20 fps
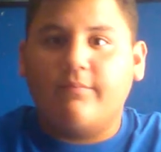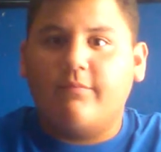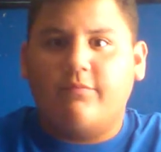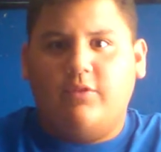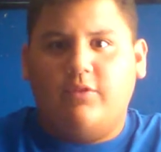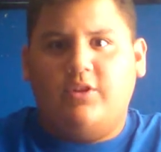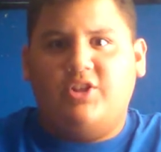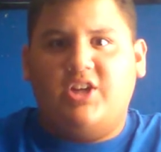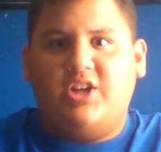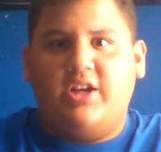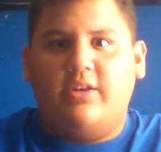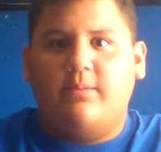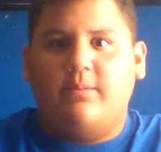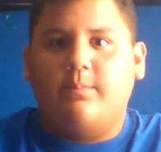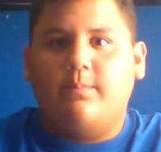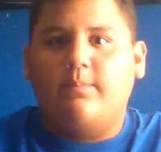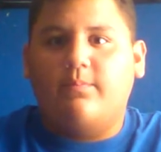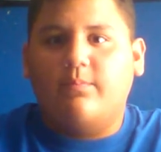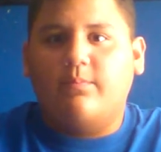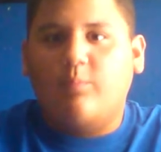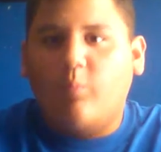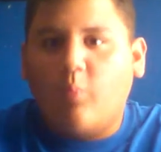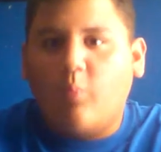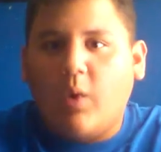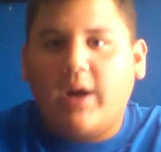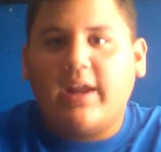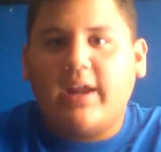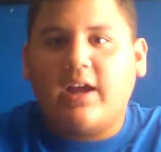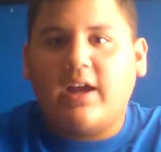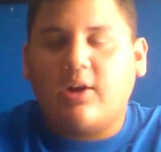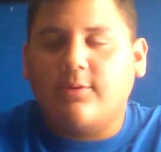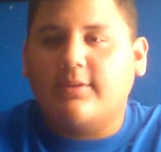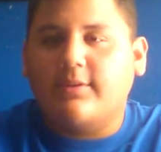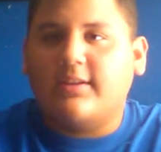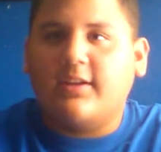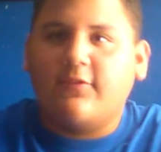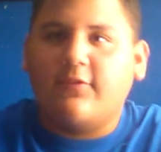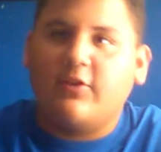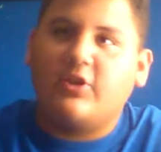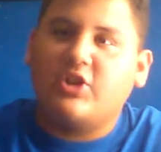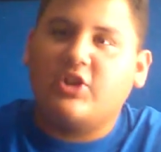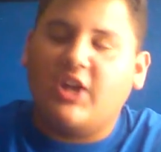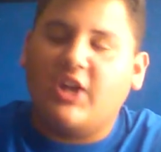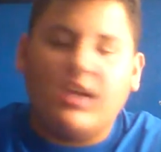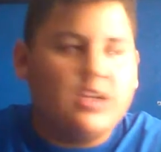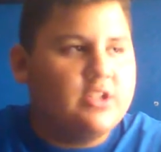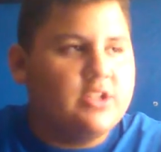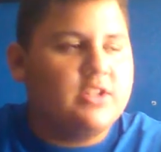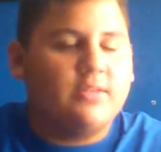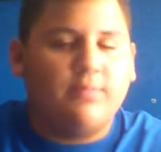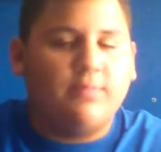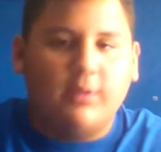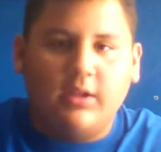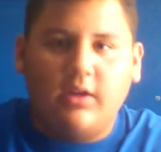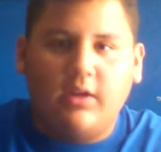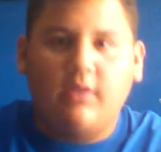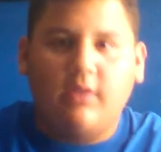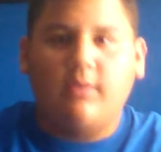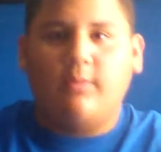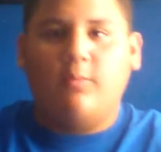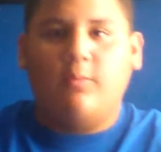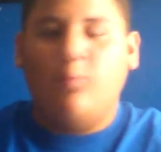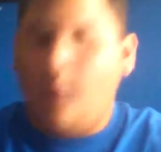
for the channel. Why did I almost say for the challenges below?